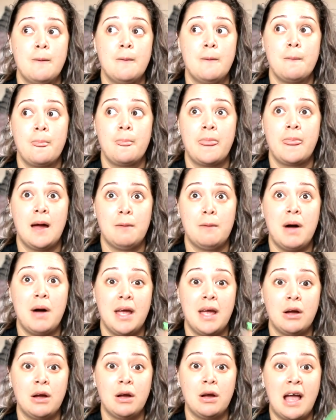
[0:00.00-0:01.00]

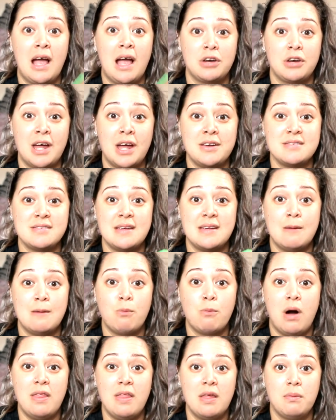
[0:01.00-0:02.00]
I could understand
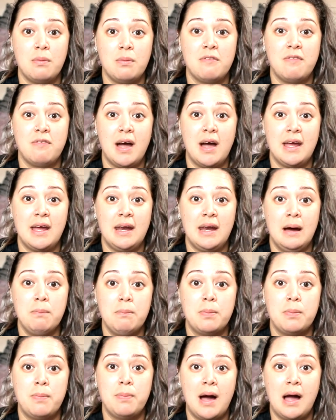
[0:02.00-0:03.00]
why they were fired up,
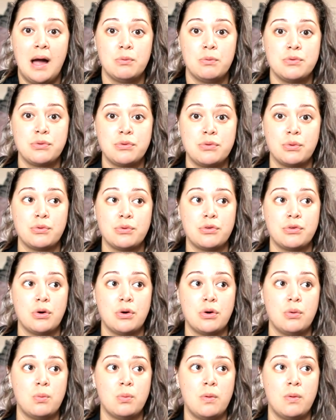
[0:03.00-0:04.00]
but I was
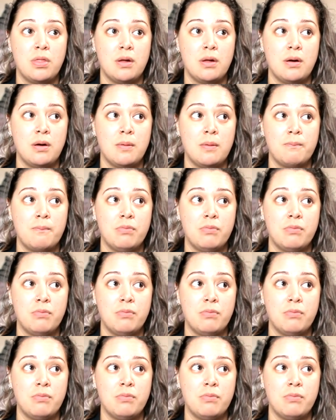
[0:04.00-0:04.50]
also the